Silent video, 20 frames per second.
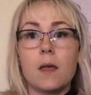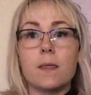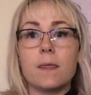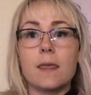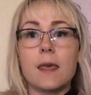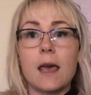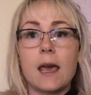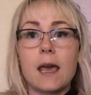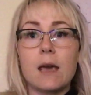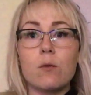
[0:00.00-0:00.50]

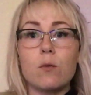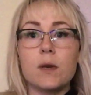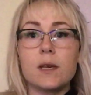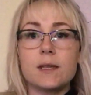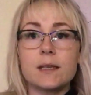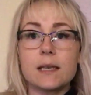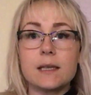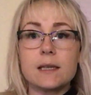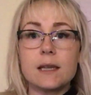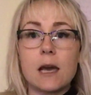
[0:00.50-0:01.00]
the 8 weeks
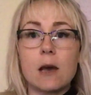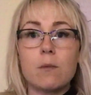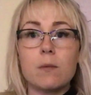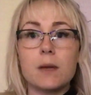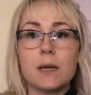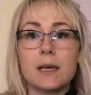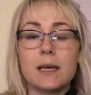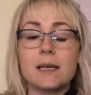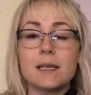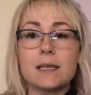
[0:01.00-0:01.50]
has now
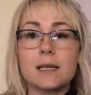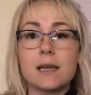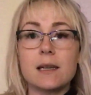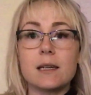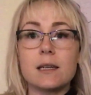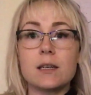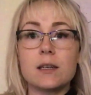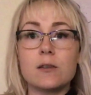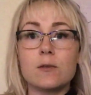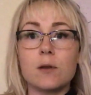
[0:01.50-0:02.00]
been
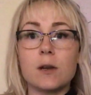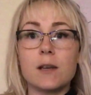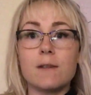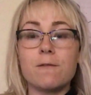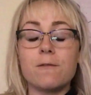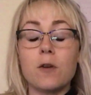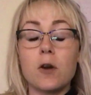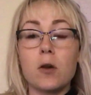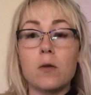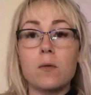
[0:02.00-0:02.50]
extended to
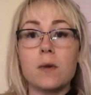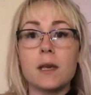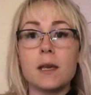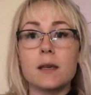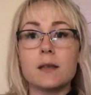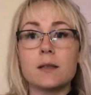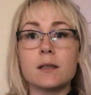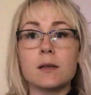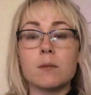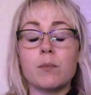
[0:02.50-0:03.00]
24
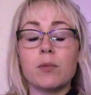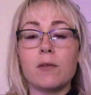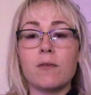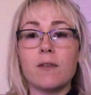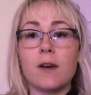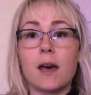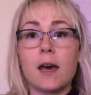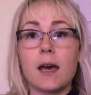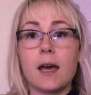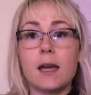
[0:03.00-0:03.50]
weeks to
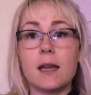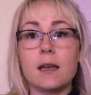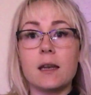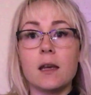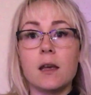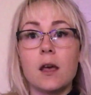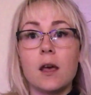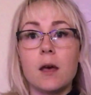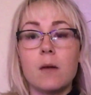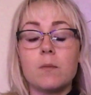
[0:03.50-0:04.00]
provide
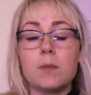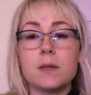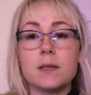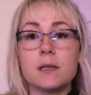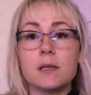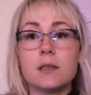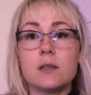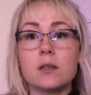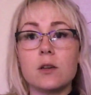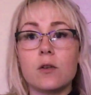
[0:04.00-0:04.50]

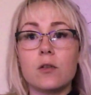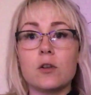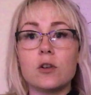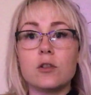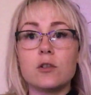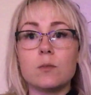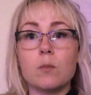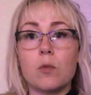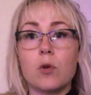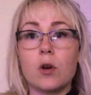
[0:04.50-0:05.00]
business
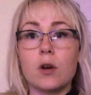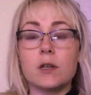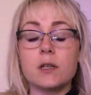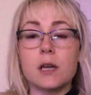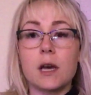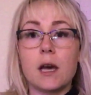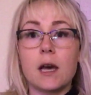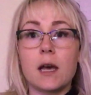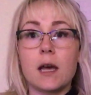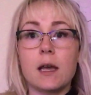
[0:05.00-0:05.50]
owners more
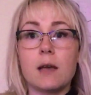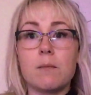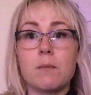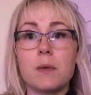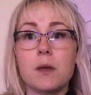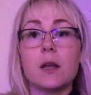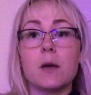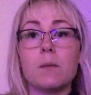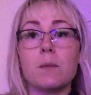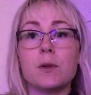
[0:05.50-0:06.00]
time.
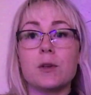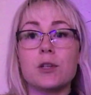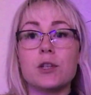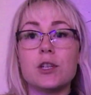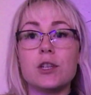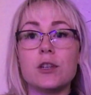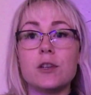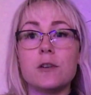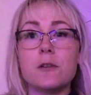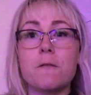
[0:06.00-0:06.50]
Number
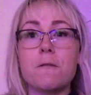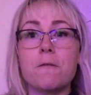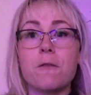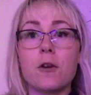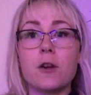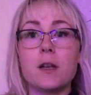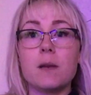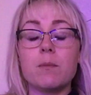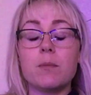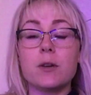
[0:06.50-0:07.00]
two,
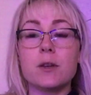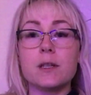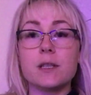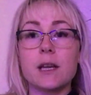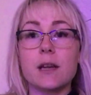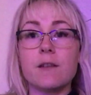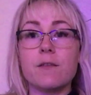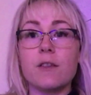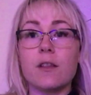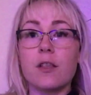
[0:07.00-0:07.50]

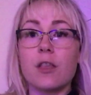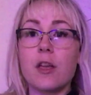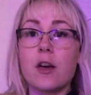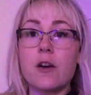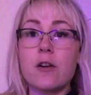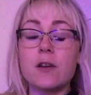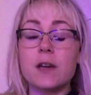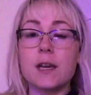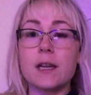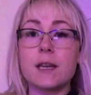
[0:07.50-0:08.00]
40% of the
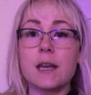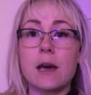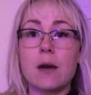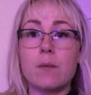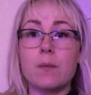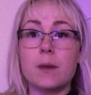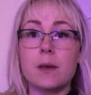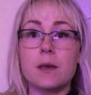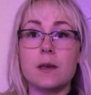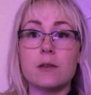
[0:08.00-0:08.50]
loan can now
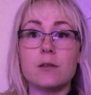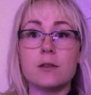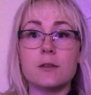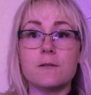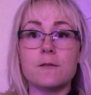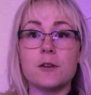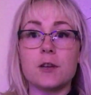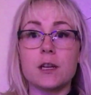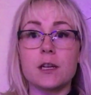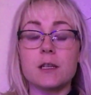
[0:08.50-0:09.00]
be used
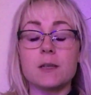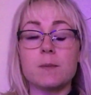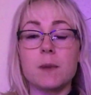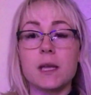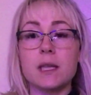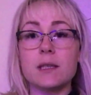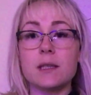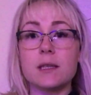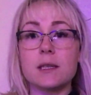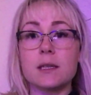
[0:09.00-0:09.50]
for
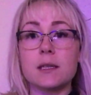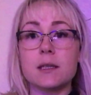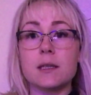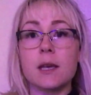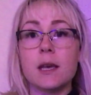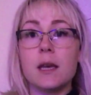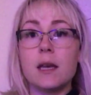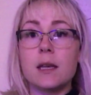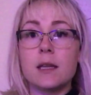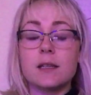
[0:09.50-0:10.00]
expenses,
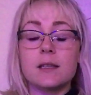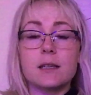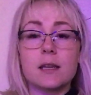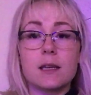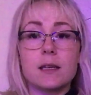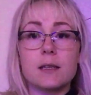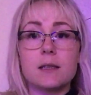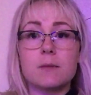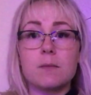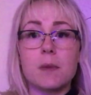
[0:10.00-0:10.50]

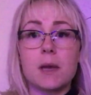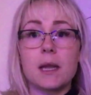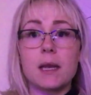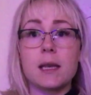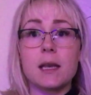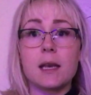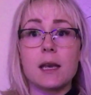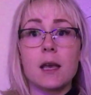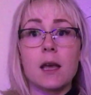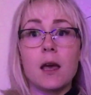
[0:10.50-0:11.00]
since
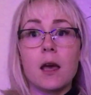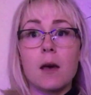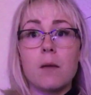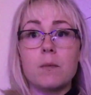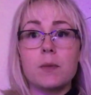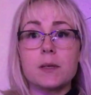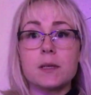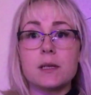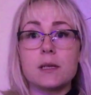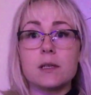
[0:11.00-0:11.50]
many
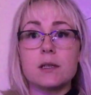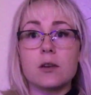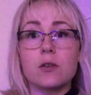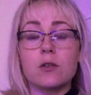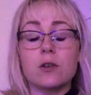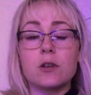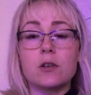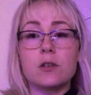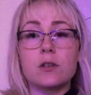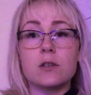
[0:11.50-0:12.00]
business
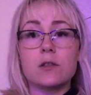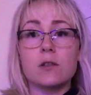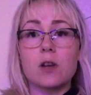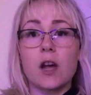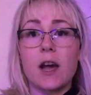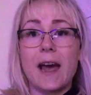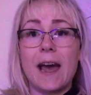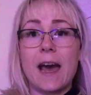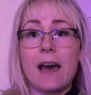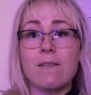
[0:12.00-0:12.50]
owners do
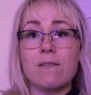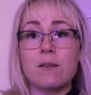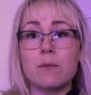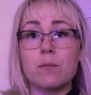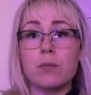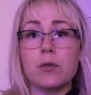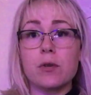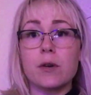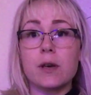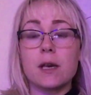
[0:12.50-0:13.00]
not have
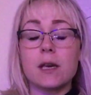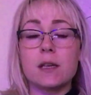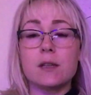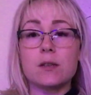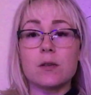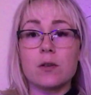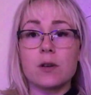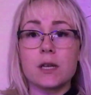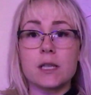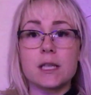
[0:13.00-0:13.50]
employees
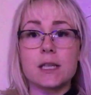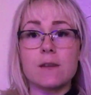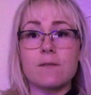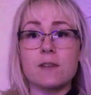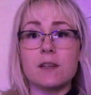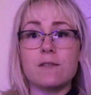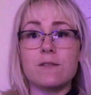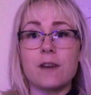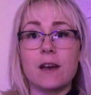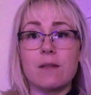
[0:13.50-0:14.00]
or
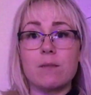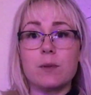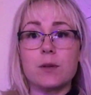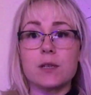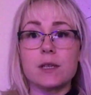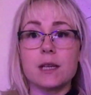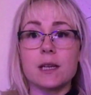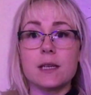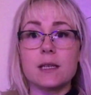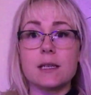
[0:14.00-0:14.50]

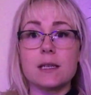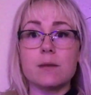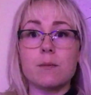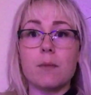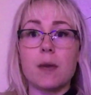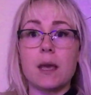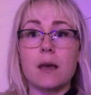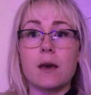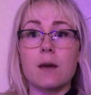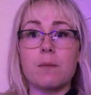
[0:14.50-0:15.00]
75% didn't
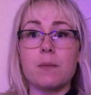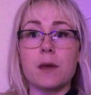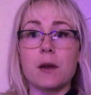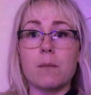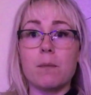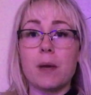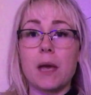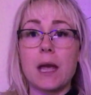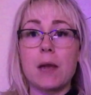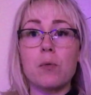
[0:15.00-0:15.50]
make up their
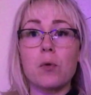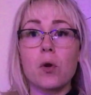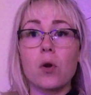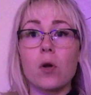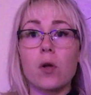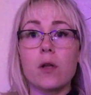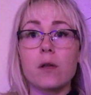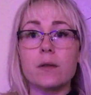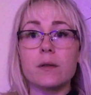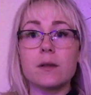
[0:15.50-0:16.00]

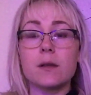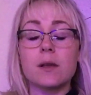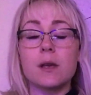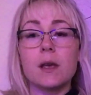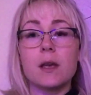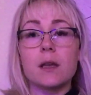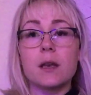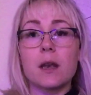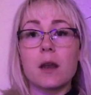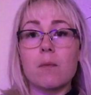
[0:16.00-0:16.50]
payroll.
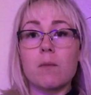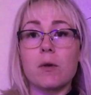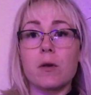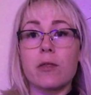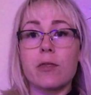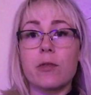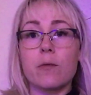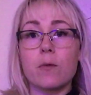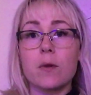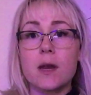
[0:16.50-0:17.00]
Number
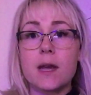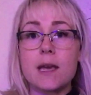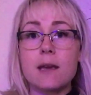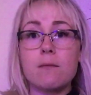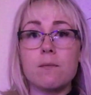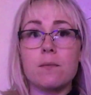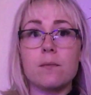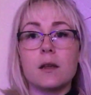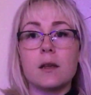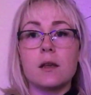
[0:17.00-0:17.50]

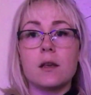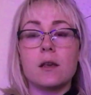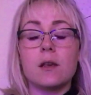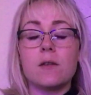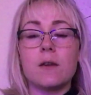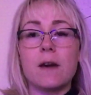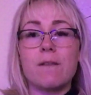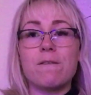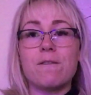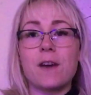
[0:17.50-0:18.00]
three, you
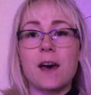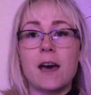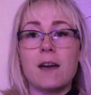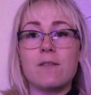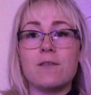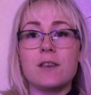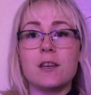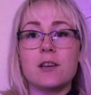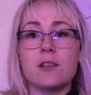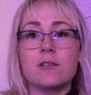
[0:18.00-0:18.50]
have 5
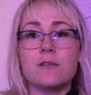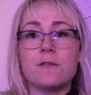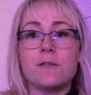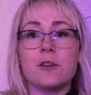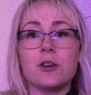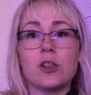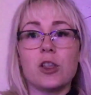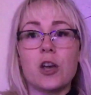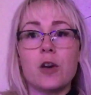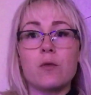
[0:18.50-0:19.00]
years
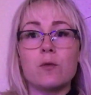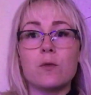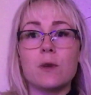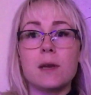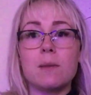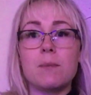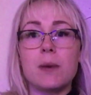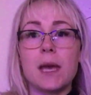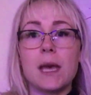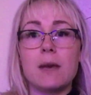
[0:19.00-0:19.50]
for loan
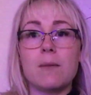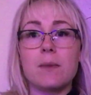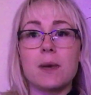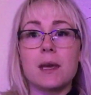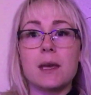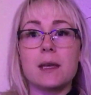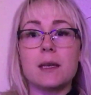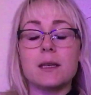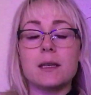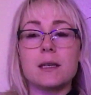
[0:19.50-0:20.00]

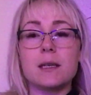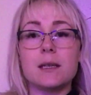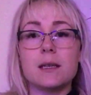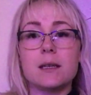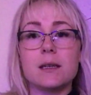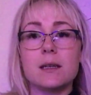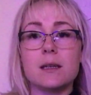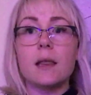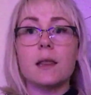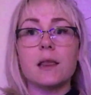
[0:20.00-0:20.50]
repayment.
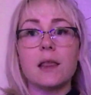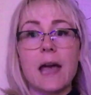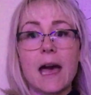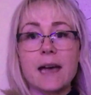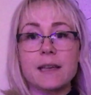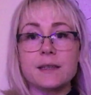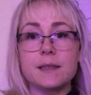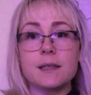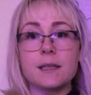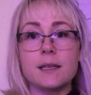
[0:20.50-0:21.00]

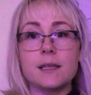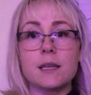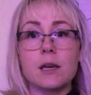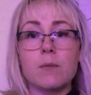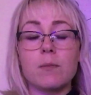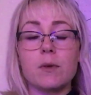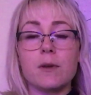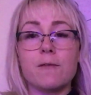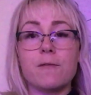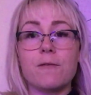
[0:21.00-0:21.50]
Lastly,
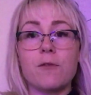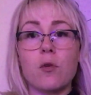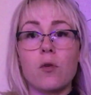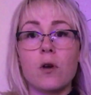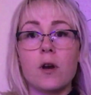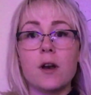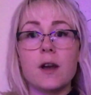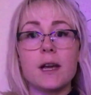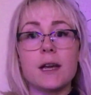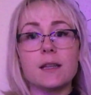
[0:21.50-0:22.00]
number
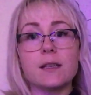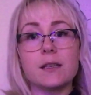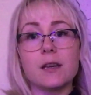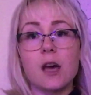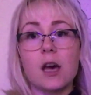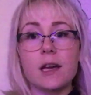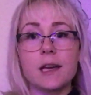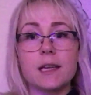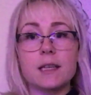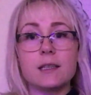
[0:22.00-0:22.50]
four, it's
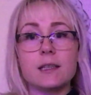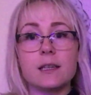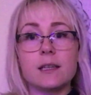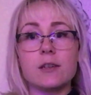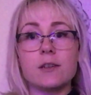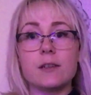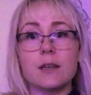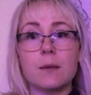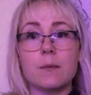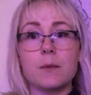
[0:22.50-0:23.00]
not
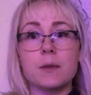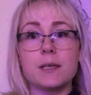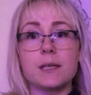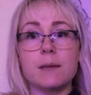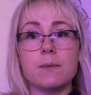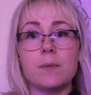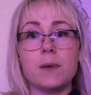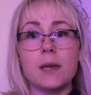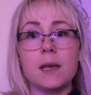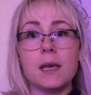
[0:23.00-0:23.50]
considered double
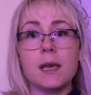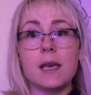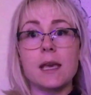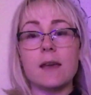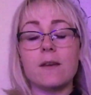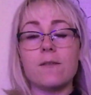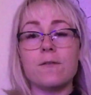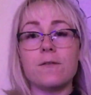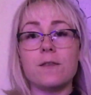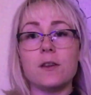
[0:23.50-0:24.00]
dipping
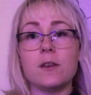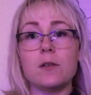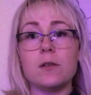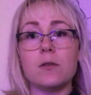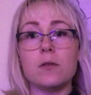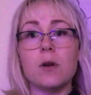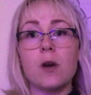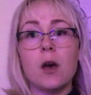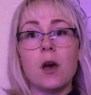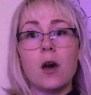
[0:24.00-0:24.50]
if
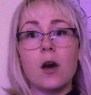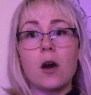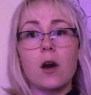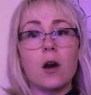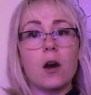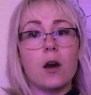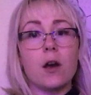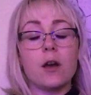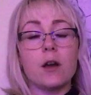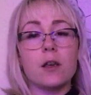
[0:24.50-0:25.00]
you
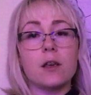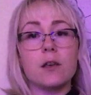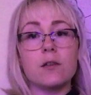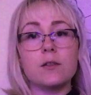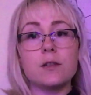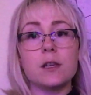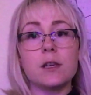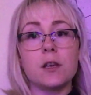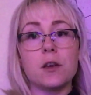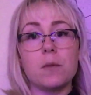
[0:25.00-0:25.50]
are
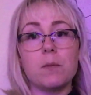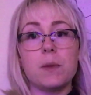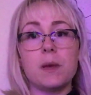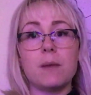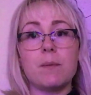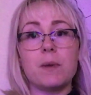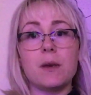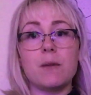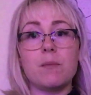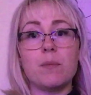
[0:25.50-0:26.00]
using your
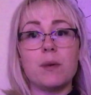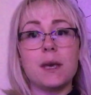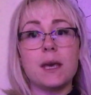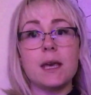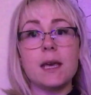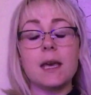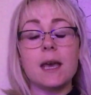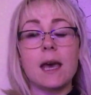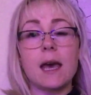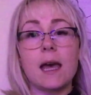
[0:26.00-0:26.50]

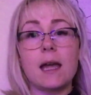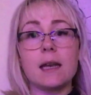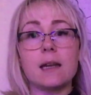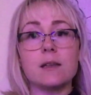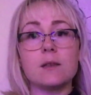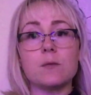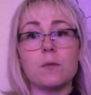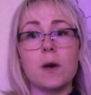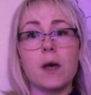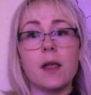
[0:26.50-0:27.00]
PPP and
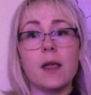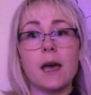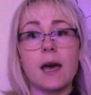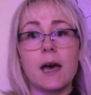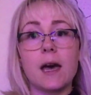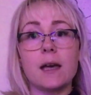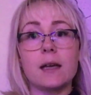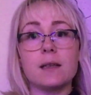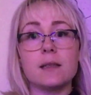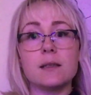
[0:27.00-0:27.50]
as well
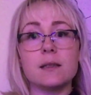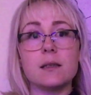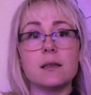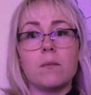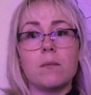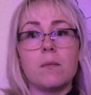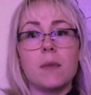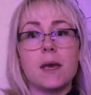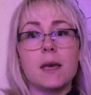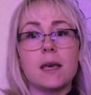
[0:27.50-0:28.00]
as
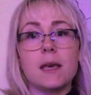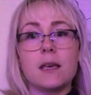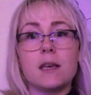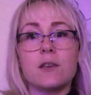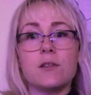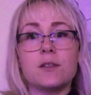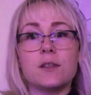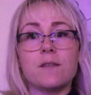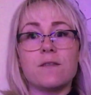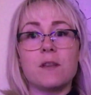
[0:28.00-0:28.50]
making
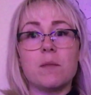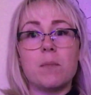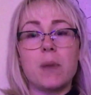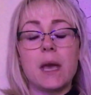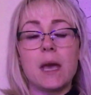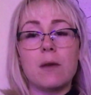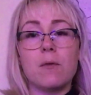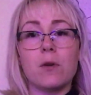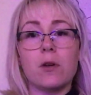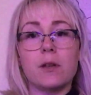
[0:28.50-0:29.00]
use of the
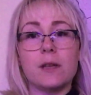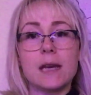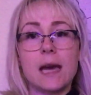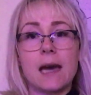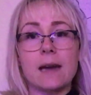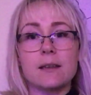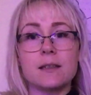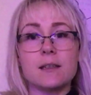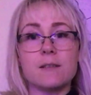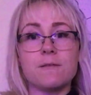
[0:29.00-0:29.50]
payroll
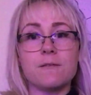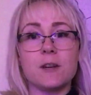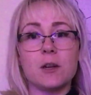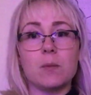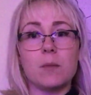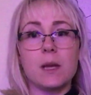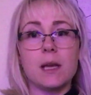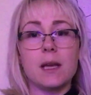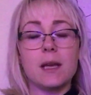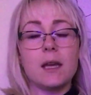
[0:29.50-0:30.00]
tax
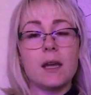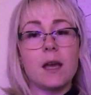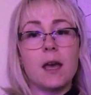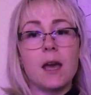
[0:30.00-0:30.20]
deferment.